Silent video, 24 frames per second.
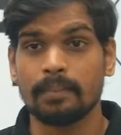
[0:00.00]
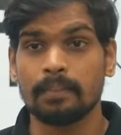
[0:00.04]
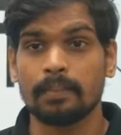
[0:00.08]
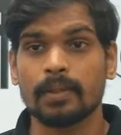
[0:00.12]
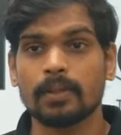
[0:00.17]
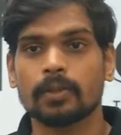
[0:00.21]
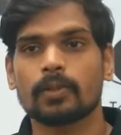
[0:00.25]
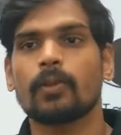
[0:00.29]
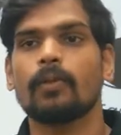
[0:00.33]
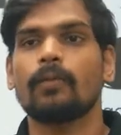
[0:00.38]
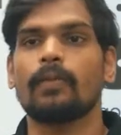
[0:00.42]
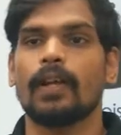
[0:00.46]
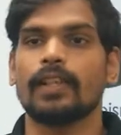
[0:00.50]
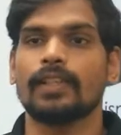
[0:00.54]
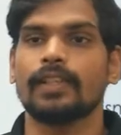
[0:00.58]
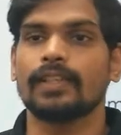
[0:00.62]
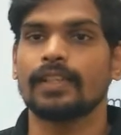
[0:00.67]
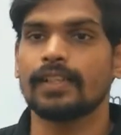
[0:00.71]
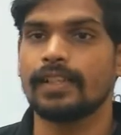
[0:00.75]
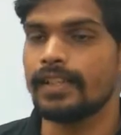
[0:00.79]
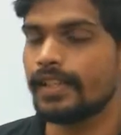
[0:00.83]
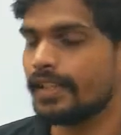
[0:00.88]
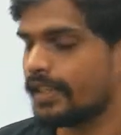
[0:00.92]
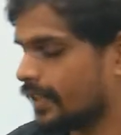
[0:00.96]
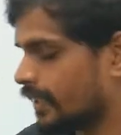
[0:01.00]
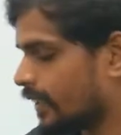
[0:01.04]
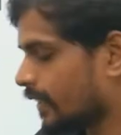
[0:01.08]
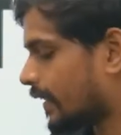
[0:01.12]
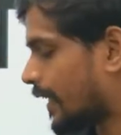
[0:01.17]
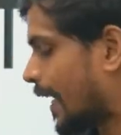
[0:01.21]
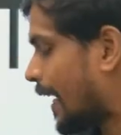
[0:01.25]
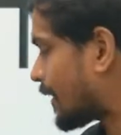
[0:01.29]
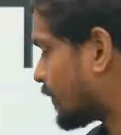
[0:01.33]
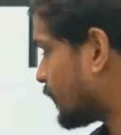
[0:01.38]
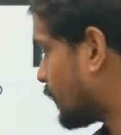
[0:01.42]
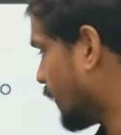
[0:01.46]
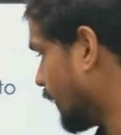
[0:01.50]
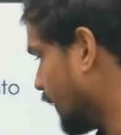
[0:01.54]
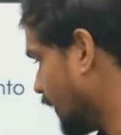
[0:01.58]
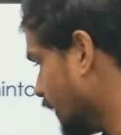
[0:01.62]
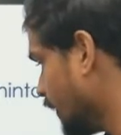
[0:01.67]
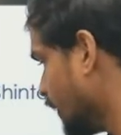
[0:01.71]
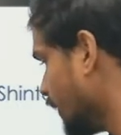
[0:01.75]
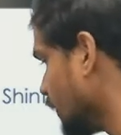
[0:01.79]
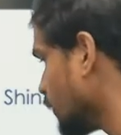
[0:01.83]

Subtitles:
symbols of other religions as well.